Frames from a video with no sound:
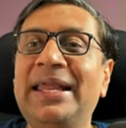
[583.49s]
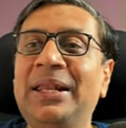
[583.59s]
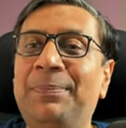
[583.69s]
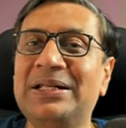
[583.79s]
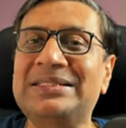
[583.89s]

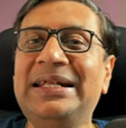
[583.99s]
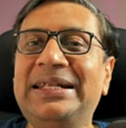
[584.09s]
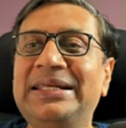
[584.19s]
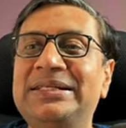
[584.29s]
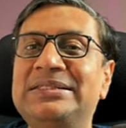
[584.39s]
in
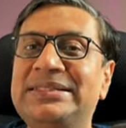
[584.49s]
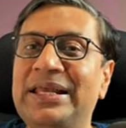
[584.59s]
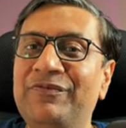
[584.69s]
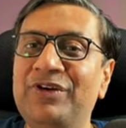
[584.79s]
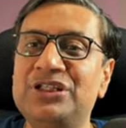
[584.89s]
percentages.
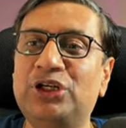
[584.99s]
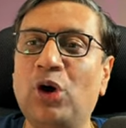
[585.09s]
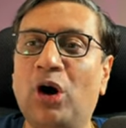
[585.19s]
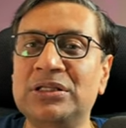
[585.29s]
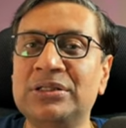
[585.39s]
Same with
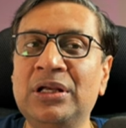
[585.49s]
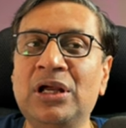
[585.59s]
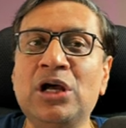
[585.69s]
stocks.